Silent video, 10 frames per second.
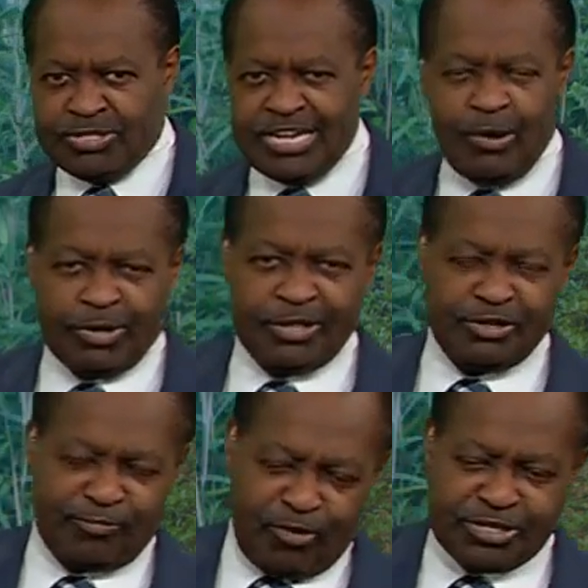it's not one of
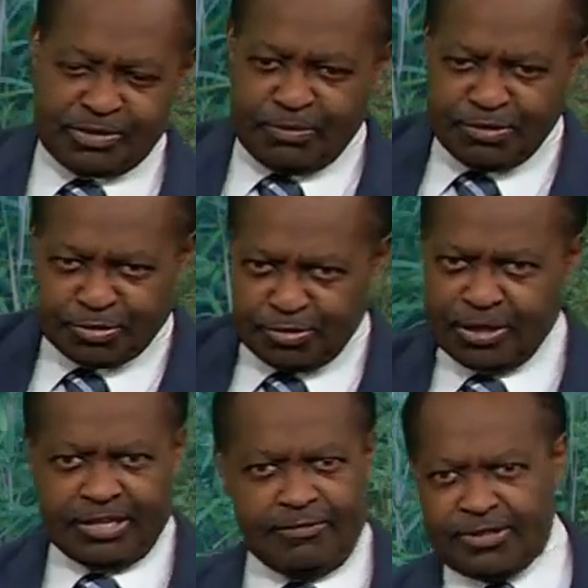those fronts that moves through
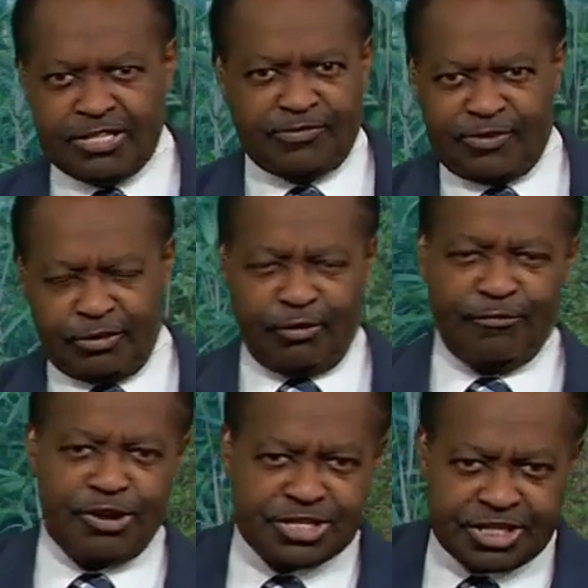that and everything's feeling
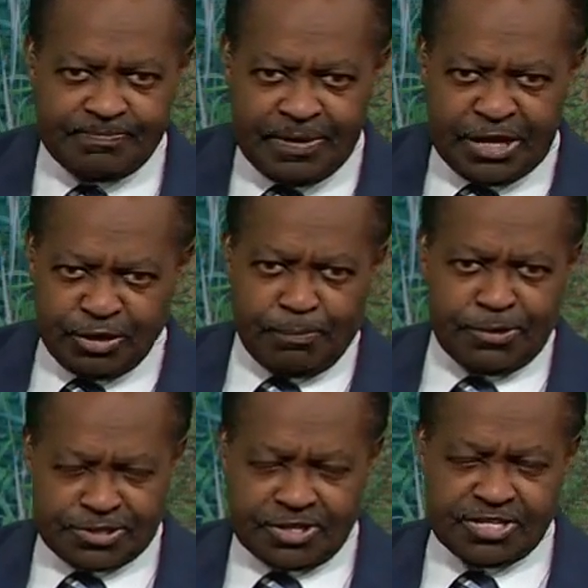refreshing. Dew
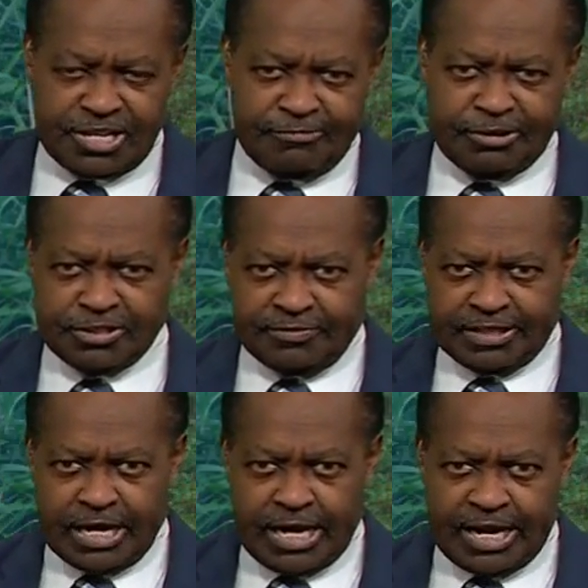points are going to stay
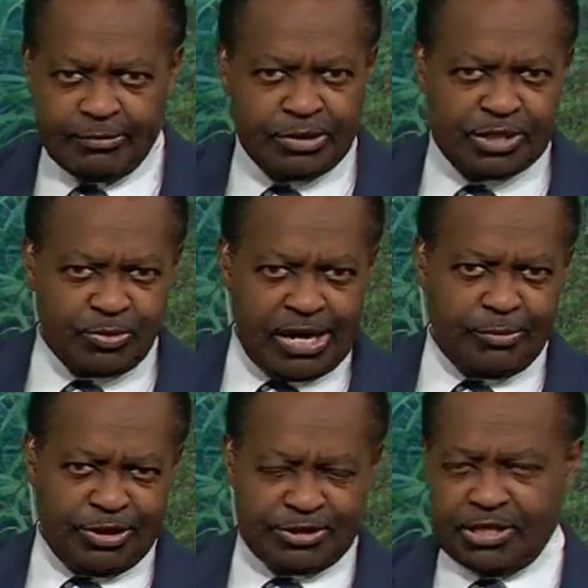relatively high, which is why
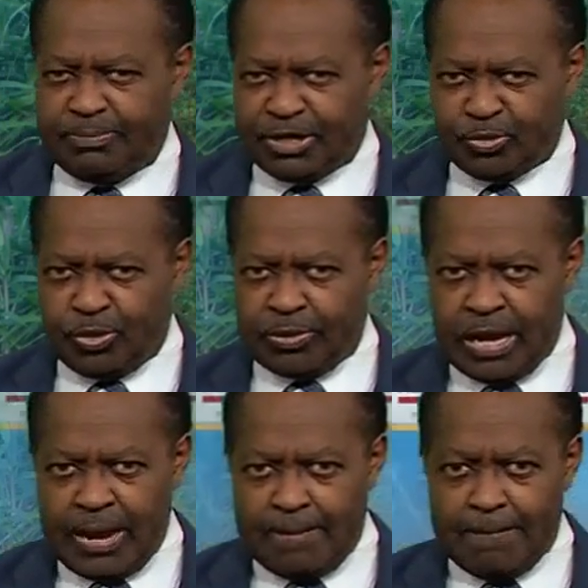we're using the buzzword
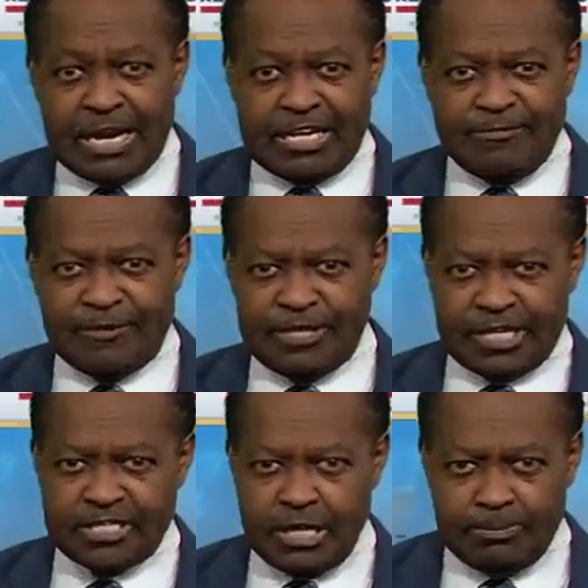muggy for the
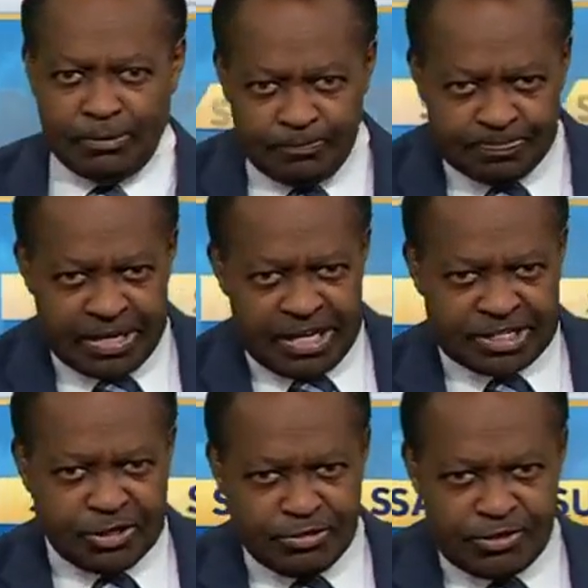next couple.
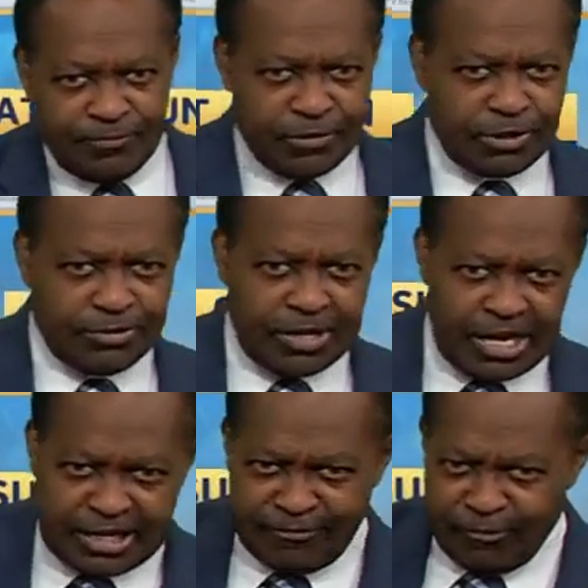Exclusive First Alert
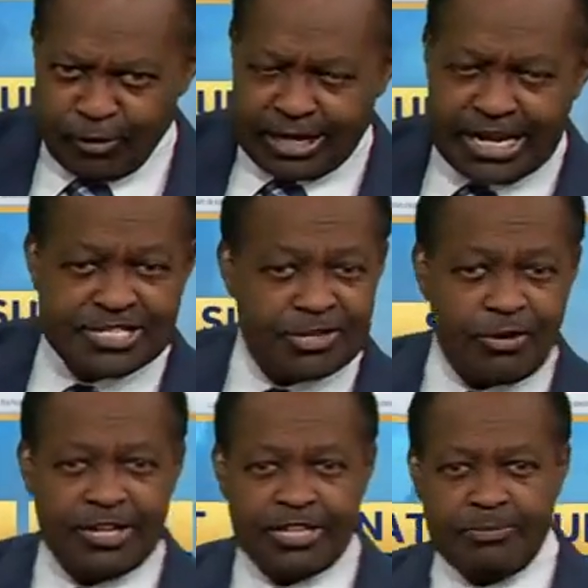9-day forecast
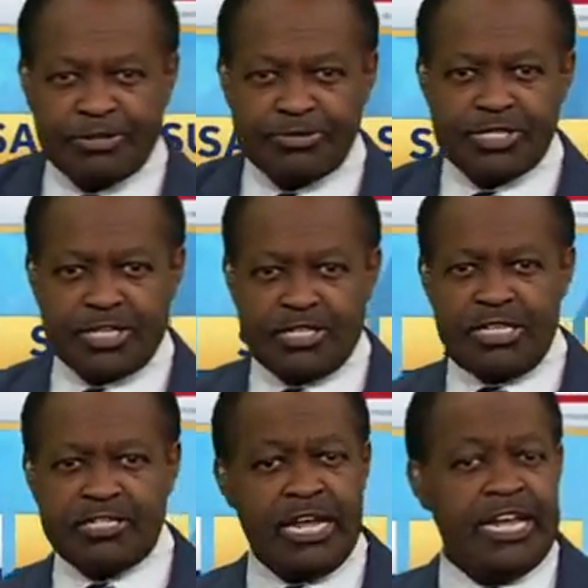starting in the middle
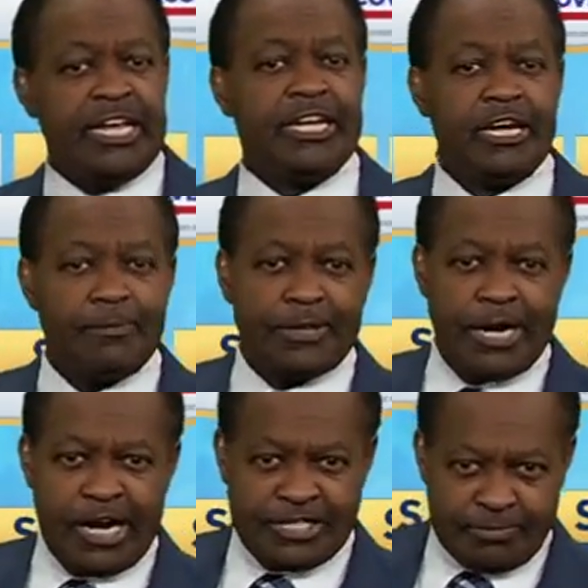60s, ending up with a
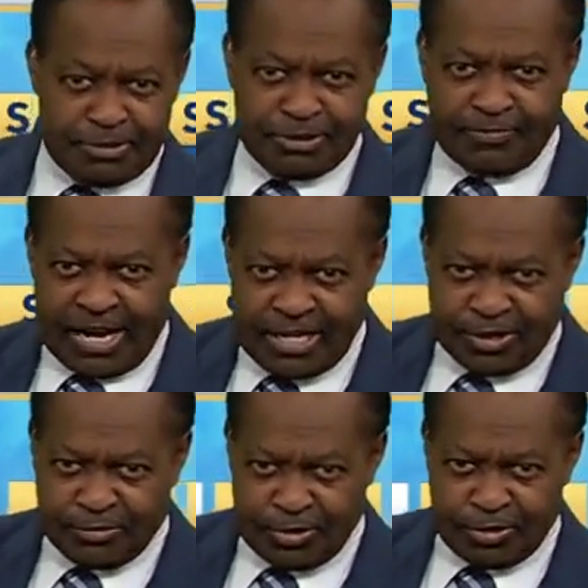high temperature of
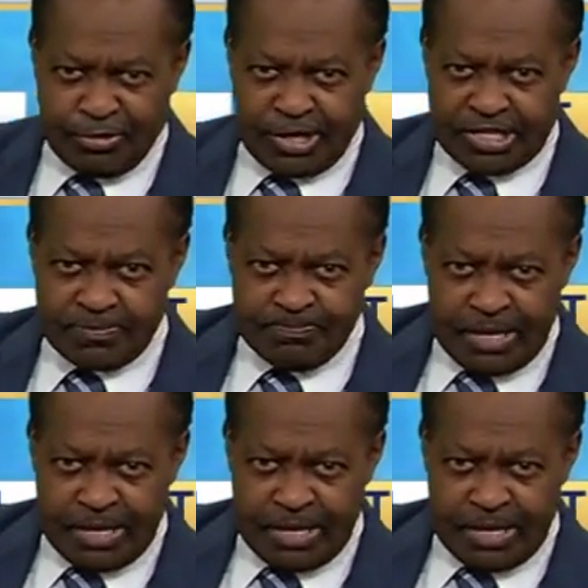83 degrees.